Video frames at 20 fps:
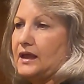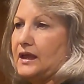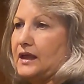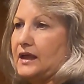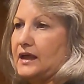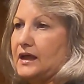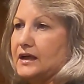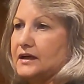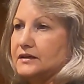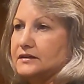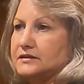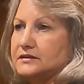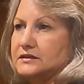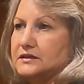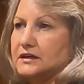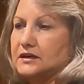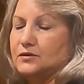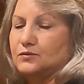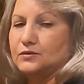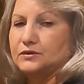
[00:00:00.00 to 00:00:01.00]
and
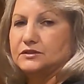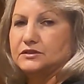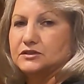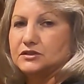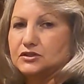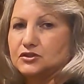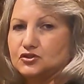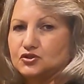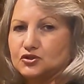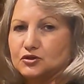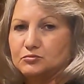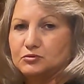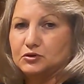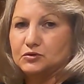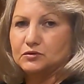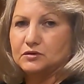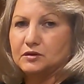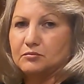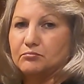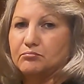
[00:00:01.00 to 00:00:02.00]
it would
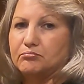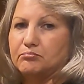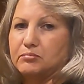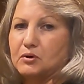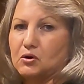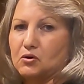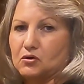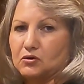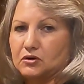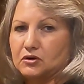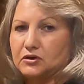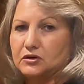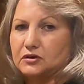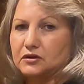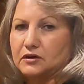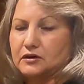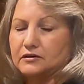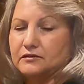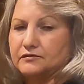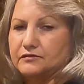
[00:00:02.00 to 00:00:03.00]
distribute the bulk
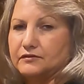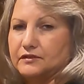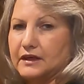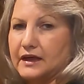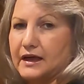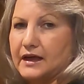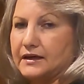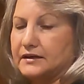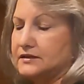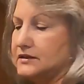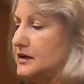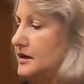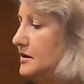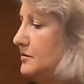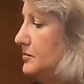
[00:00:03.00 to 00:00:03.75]
of that,